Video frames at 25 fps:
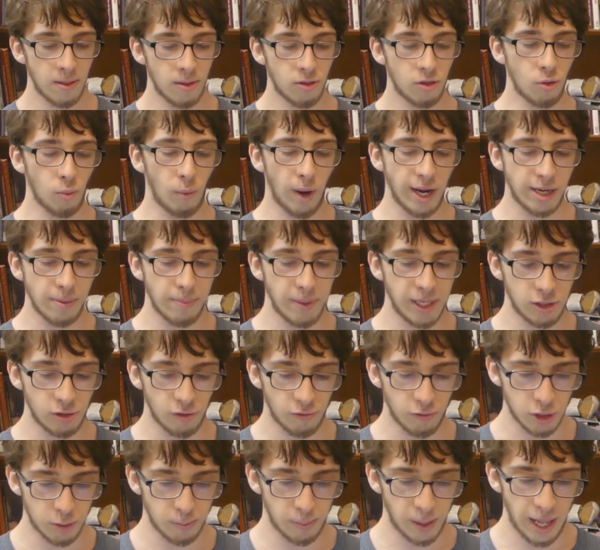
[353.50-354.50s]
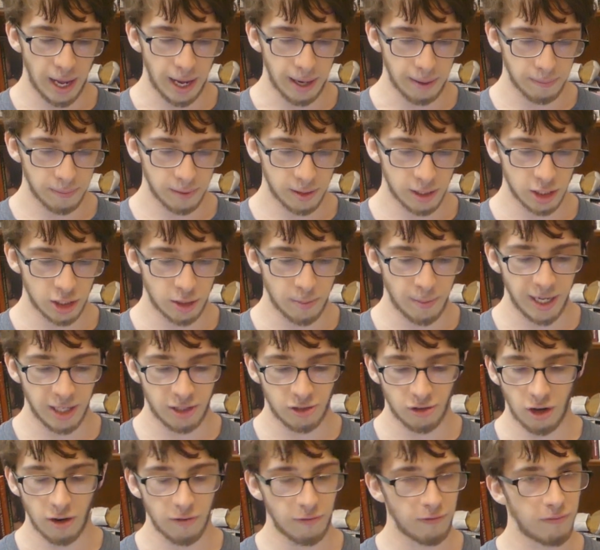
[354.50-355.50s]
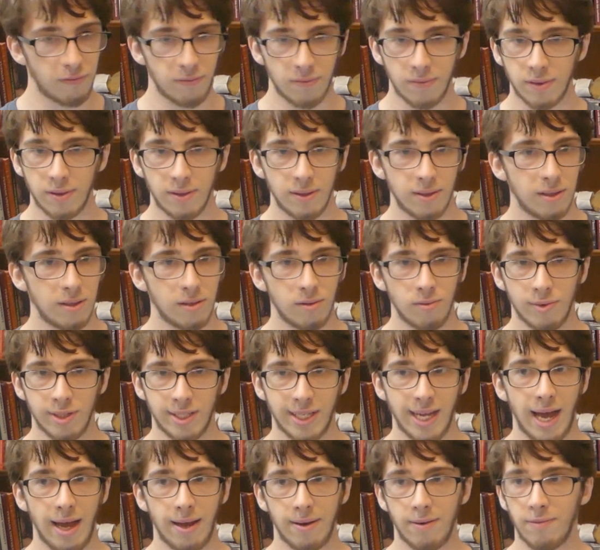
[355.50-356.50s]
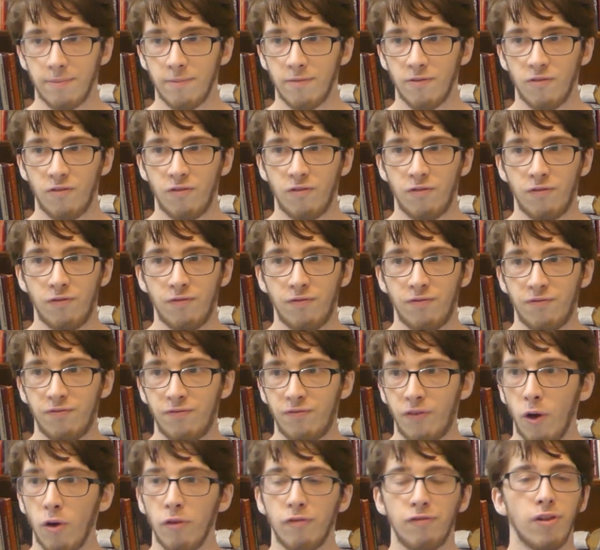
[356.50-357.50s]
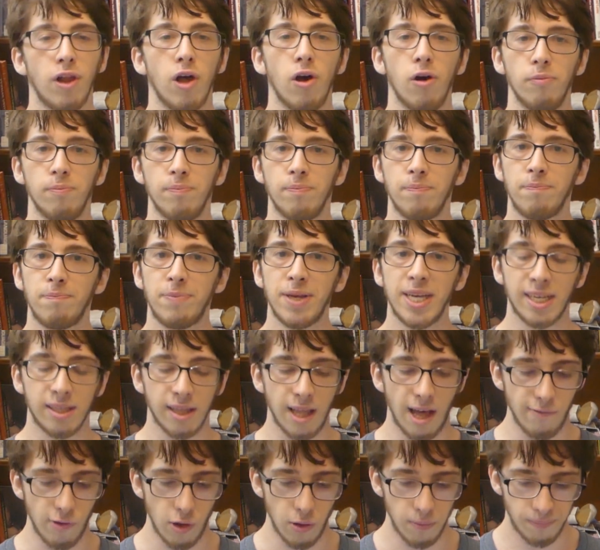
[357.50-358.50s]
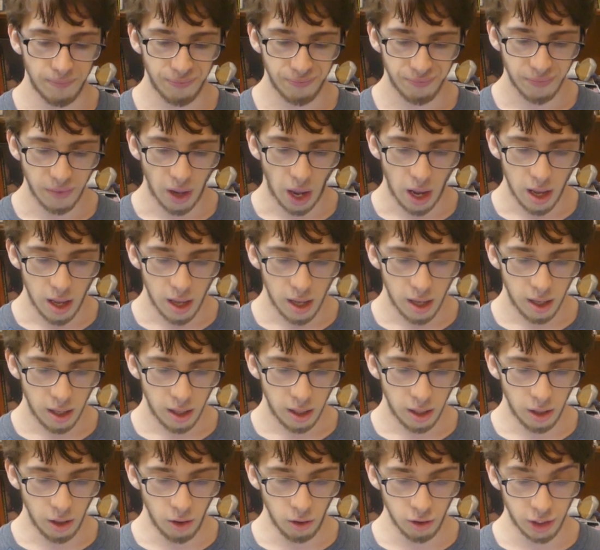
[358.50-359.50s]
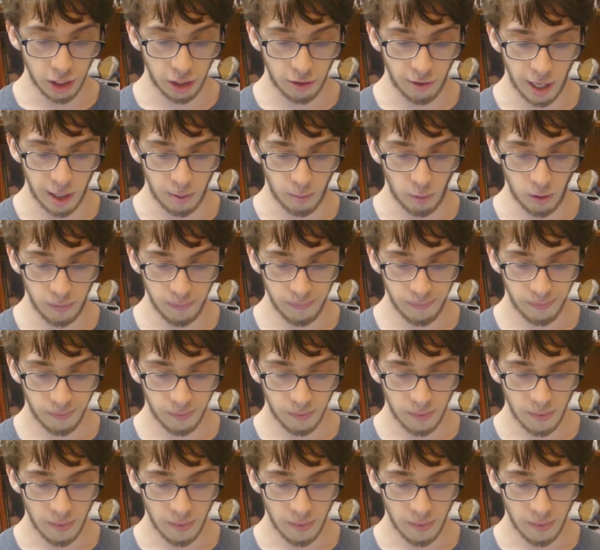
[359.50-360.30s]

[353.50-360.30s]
the way Dimitrov was playing, because Dimitrov was at full flow, peak level. It was incredible.